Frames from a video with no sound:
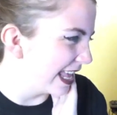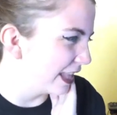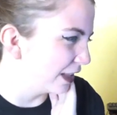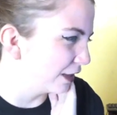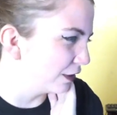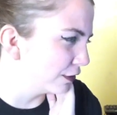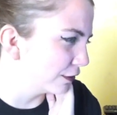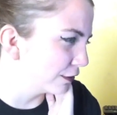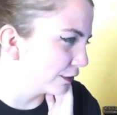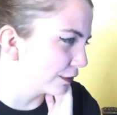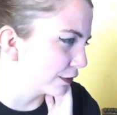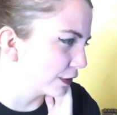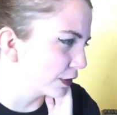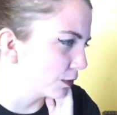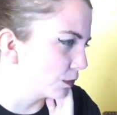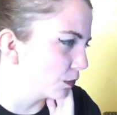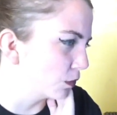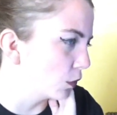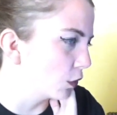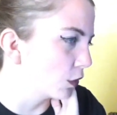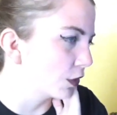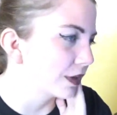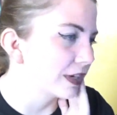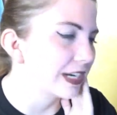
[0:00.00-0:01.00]

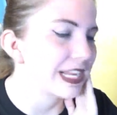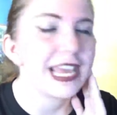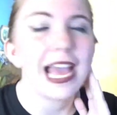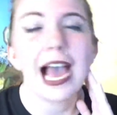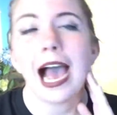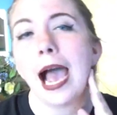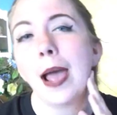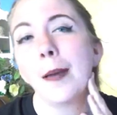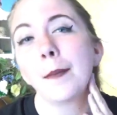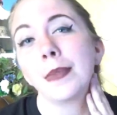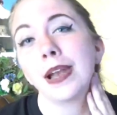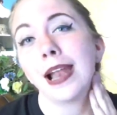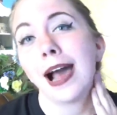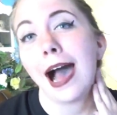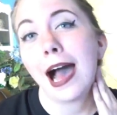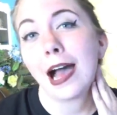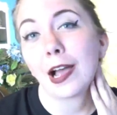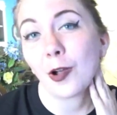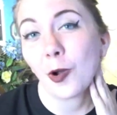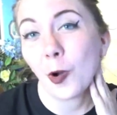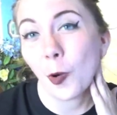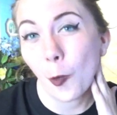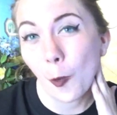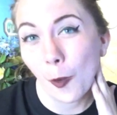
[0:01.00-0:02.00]
Ilvermorny. I'm
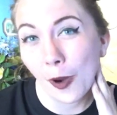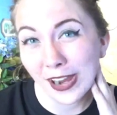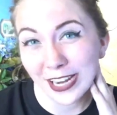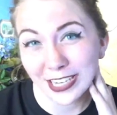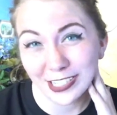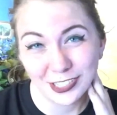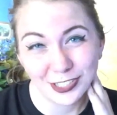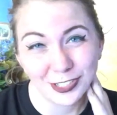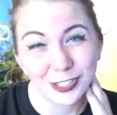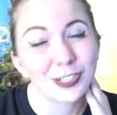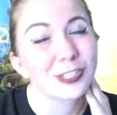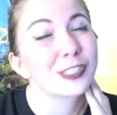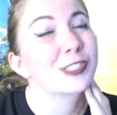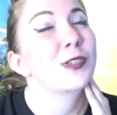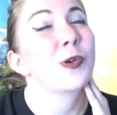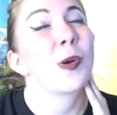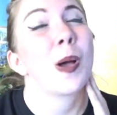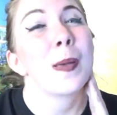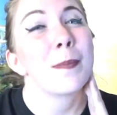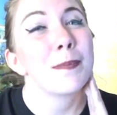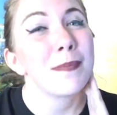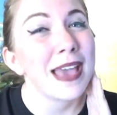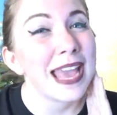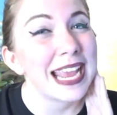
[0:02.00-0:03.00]
not quite sure, so
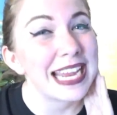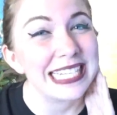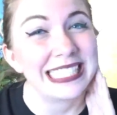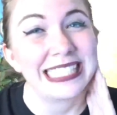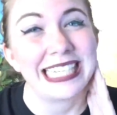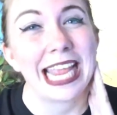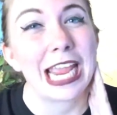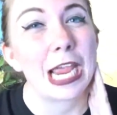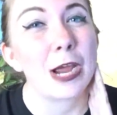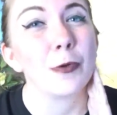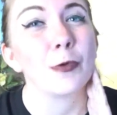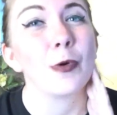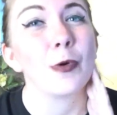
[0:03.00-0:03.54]
I may say it